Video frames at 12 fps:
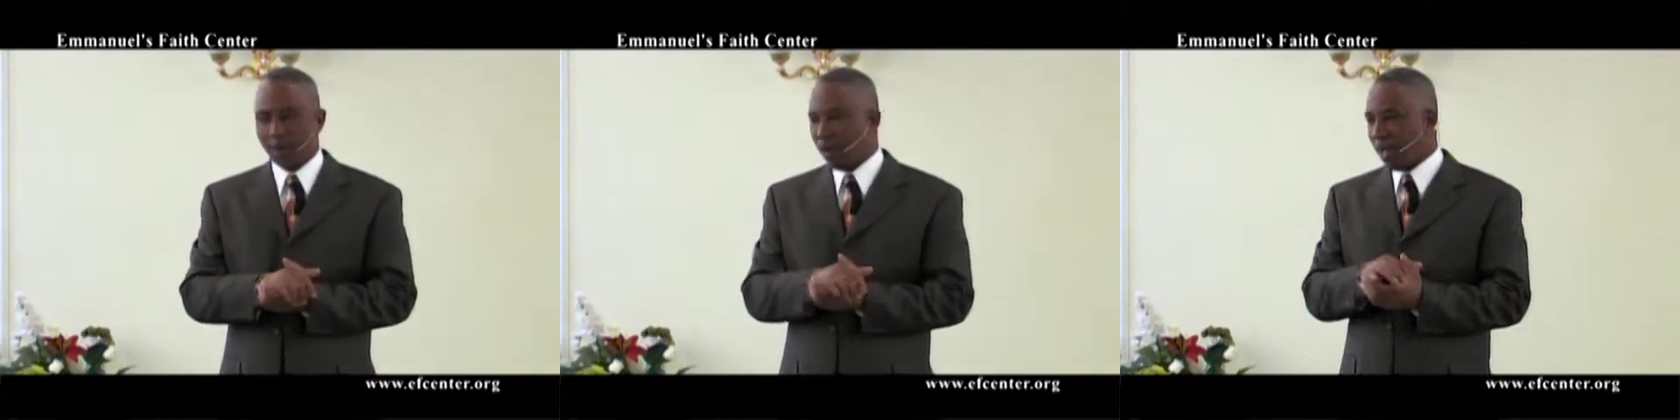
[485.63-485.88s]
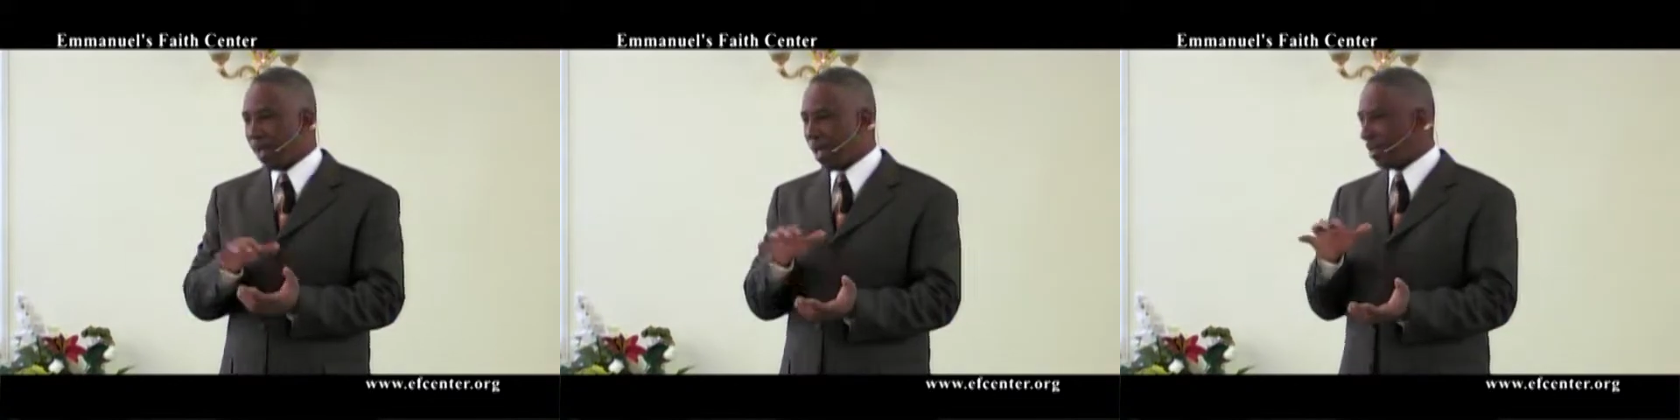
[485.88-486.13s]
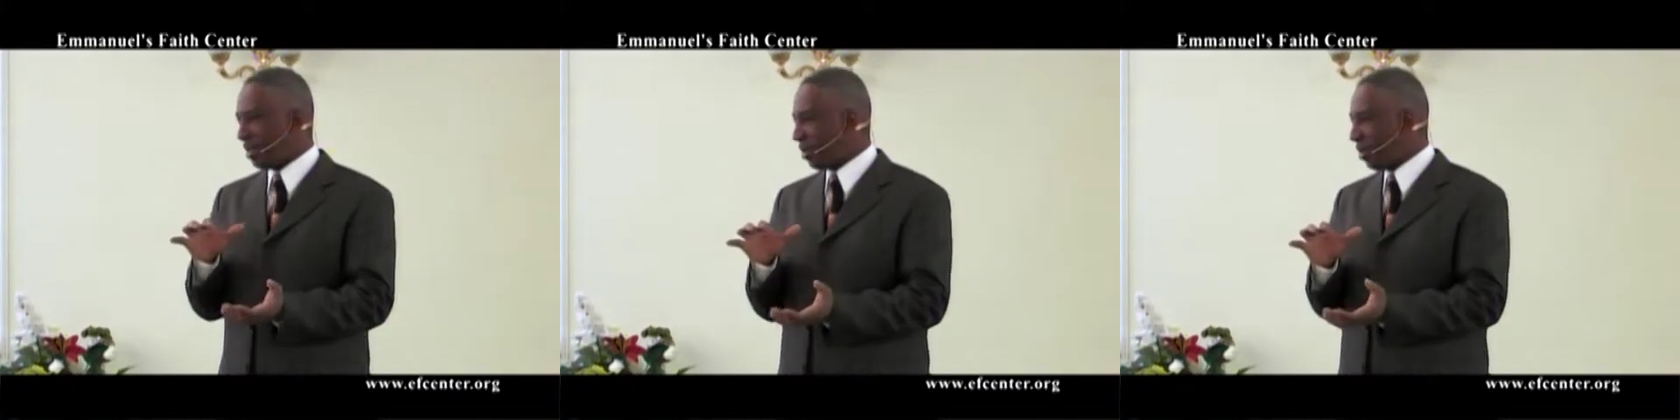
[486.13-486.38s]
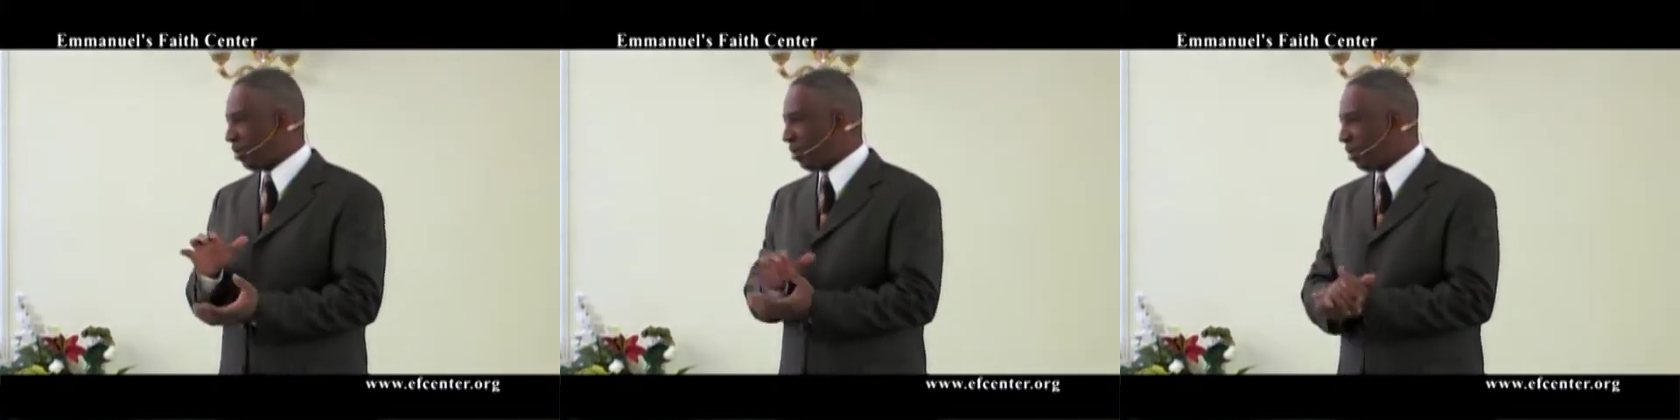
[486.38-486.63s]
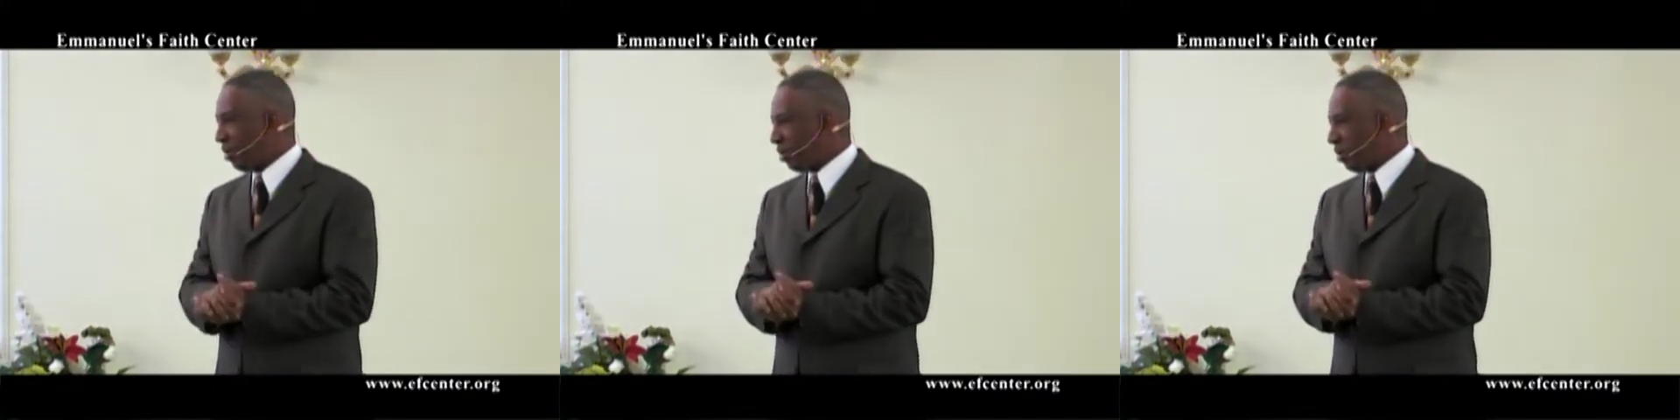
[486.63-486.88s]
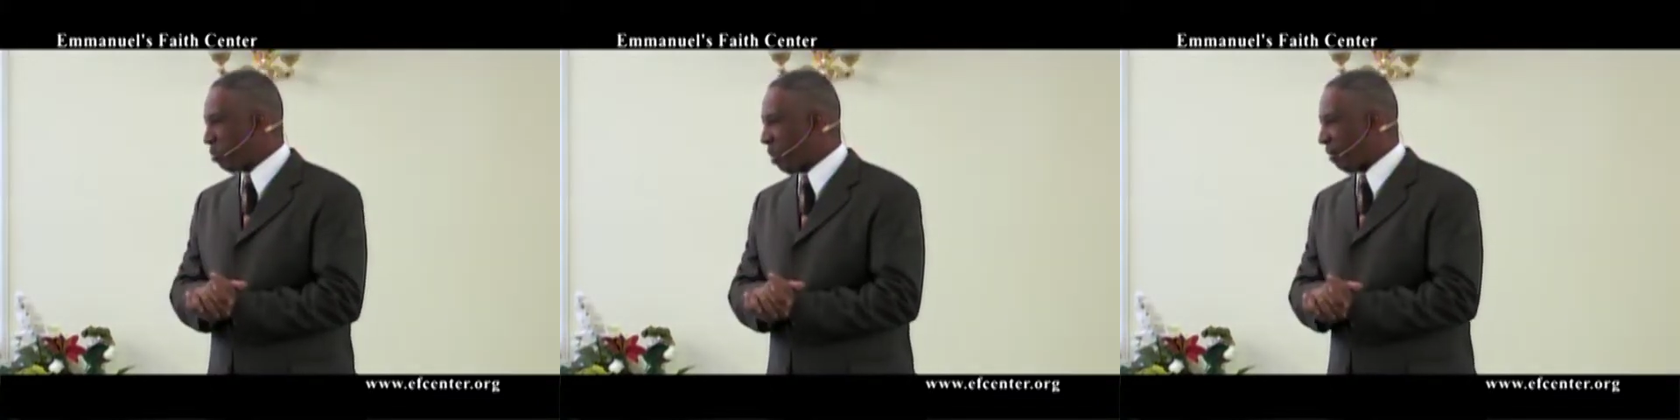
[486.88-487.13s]
All I got is a jar of
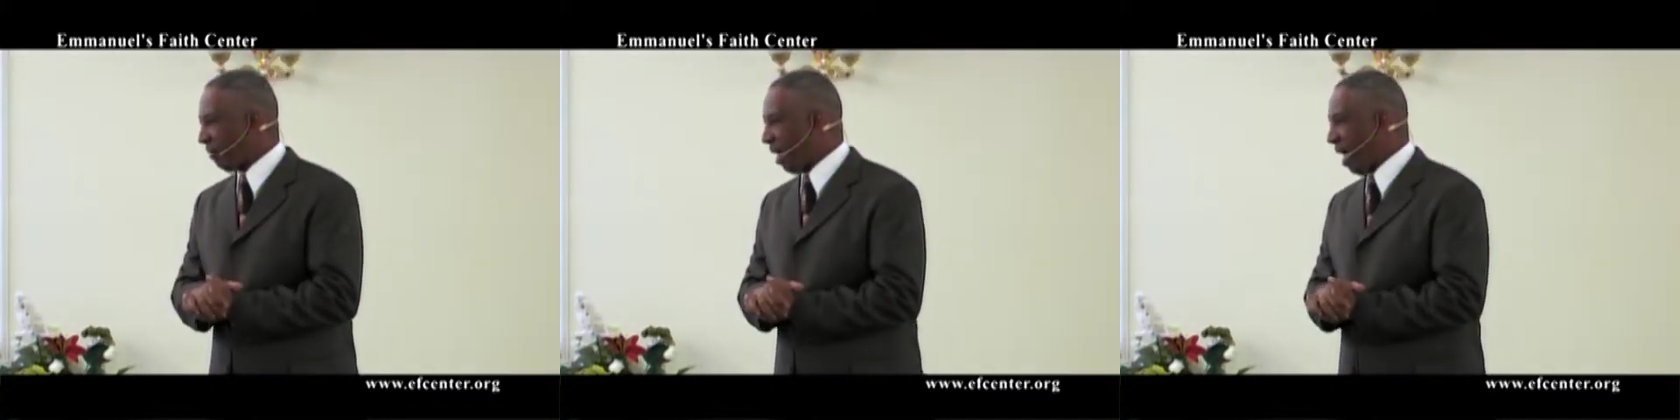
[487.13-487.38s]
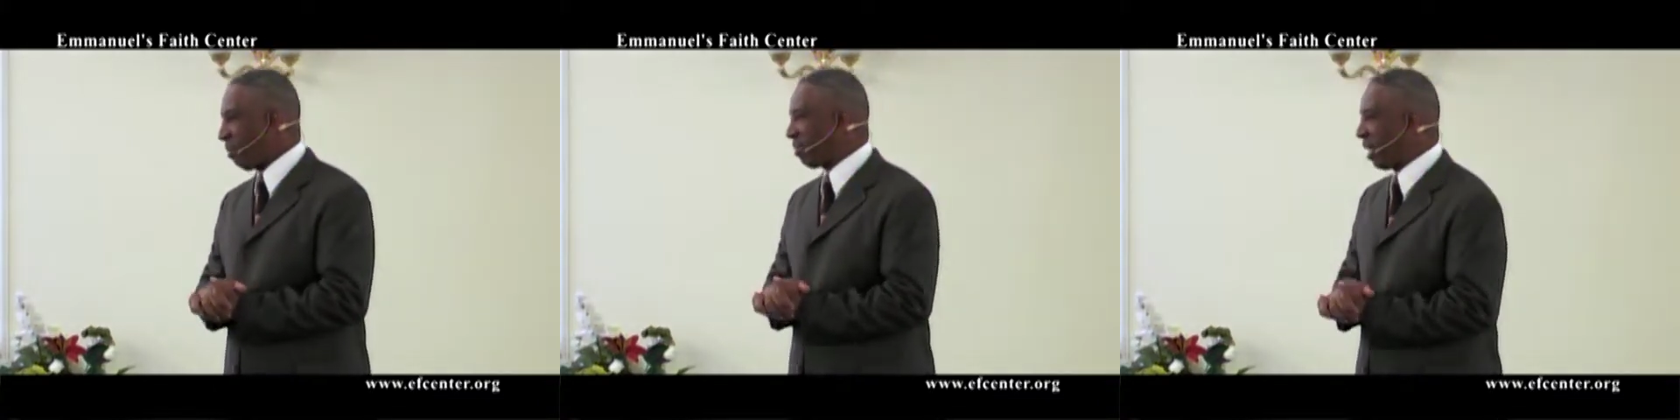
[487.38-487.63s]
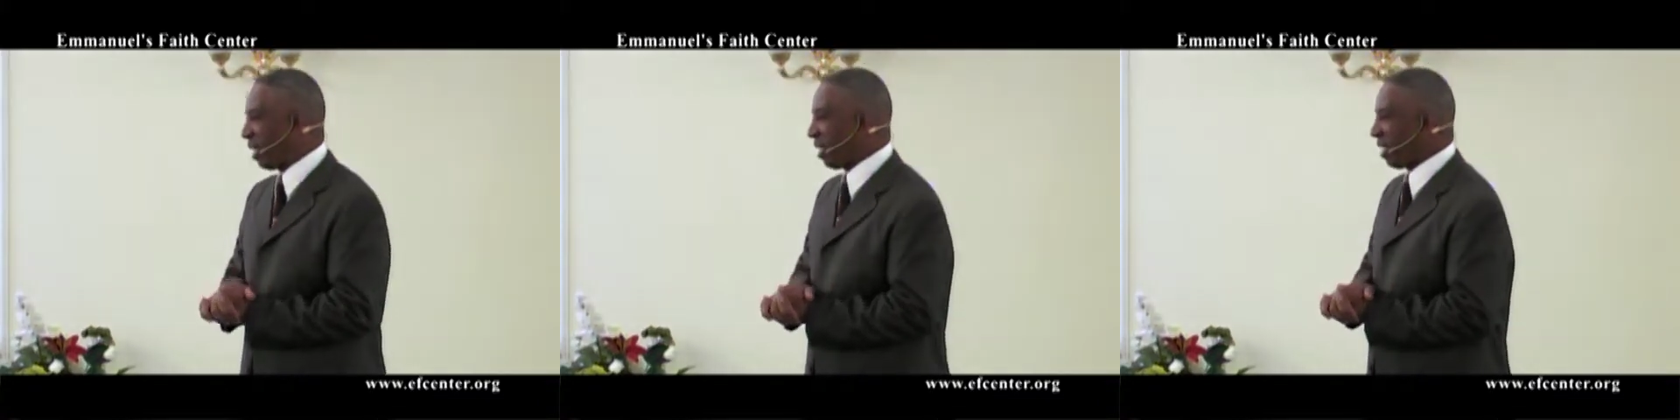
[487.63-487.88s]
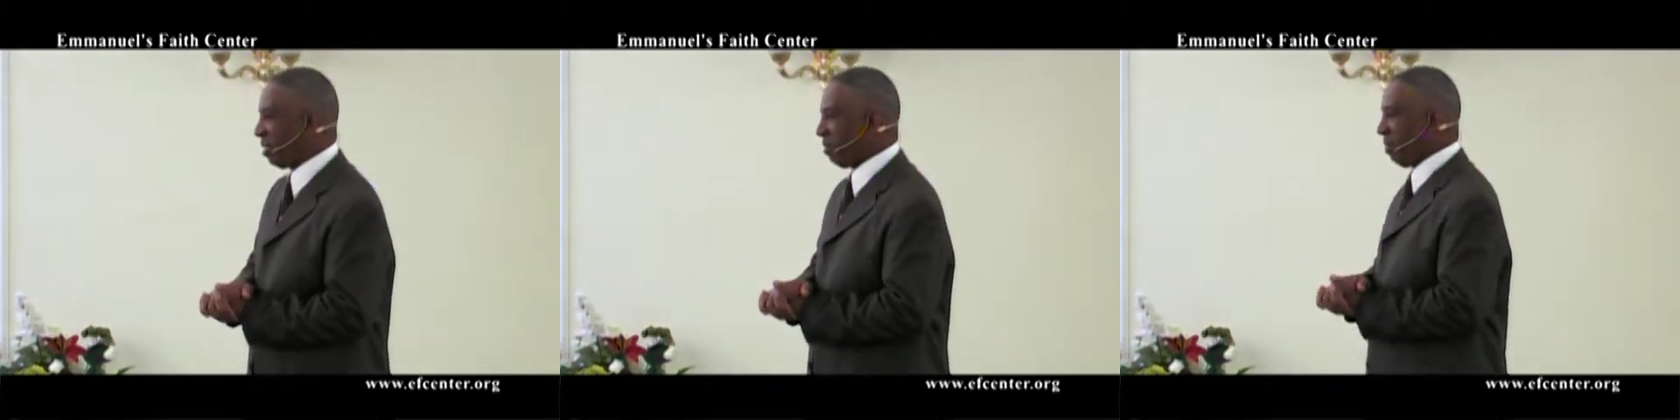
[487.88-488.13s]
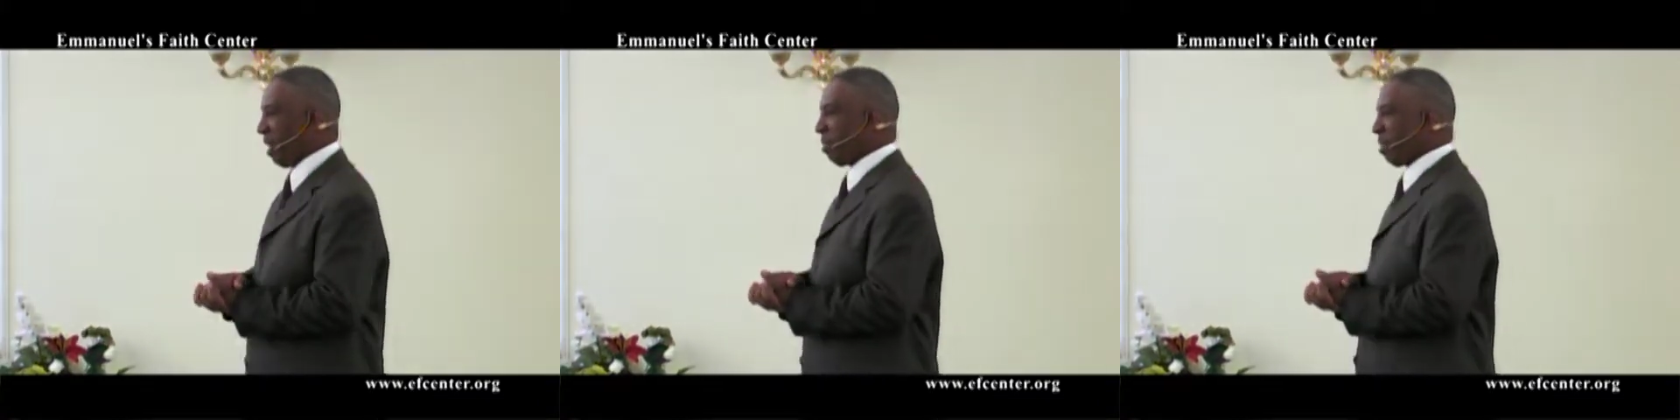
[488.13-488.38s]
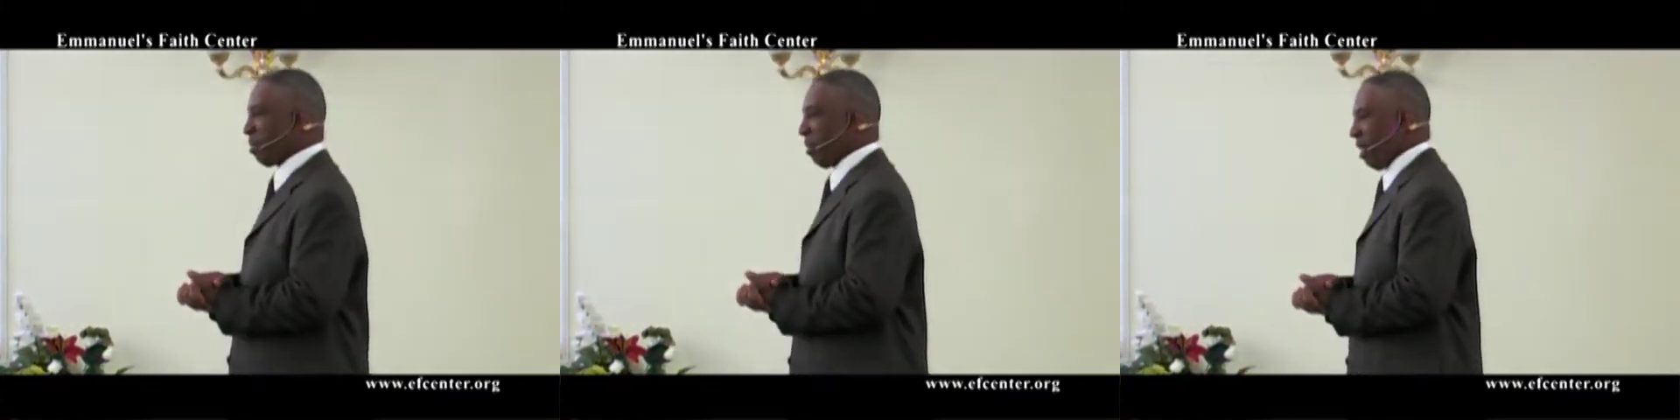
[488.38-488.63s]
oil. The prophet, I'm telling him about
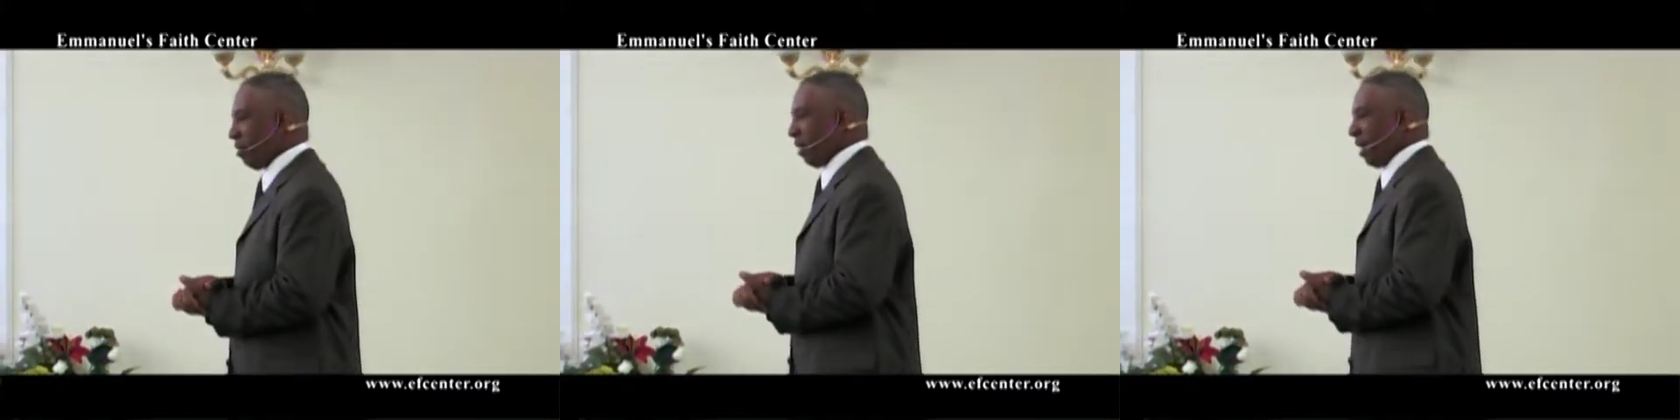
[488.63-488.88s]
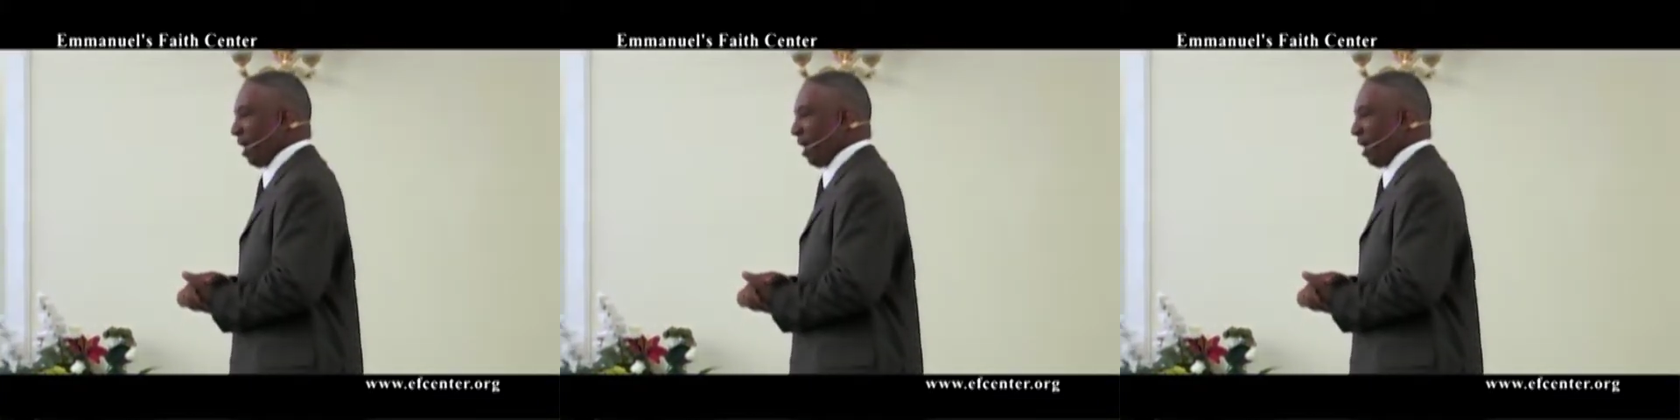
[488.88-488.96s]
my problem.